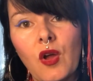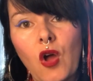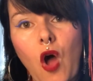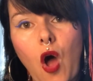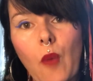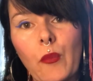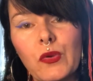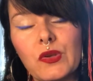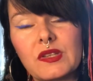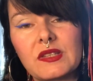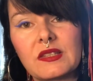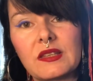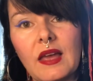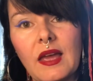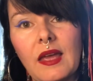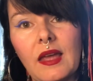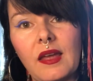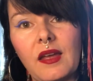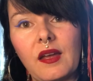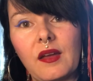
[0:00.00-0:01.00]
Almost
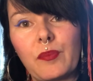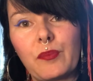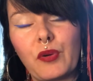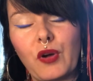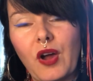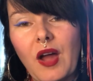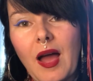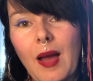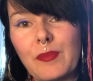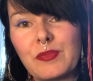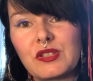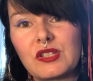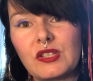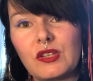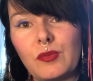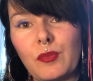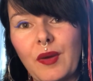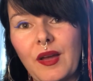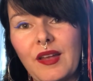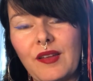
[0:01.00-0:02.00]
like perhaps you
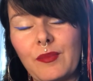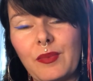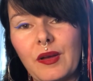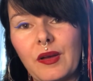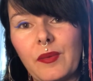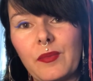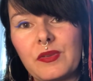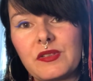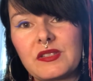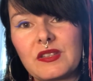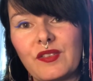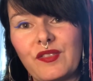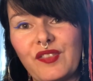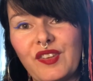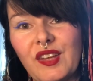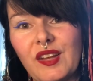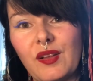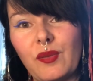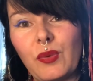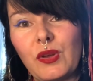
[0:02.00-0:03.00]
might be able to
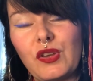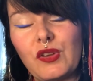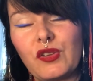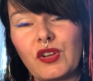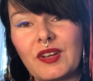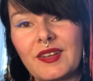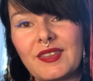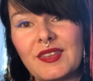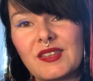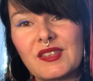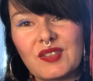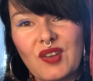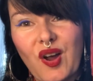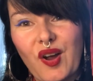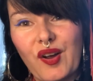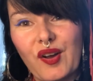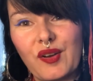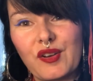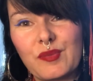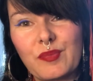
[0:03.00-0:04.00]
feel when you look at this
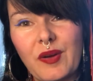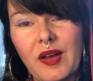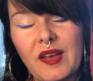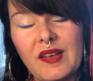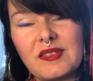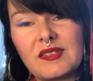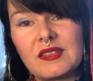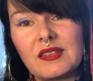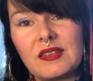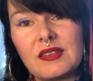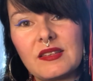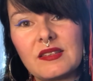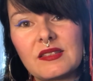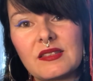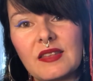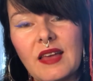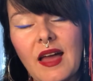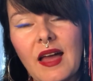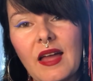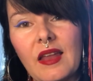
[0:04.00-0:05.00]
card, Pisces,
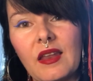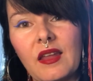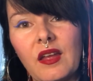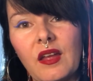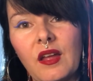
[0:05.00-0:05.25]
that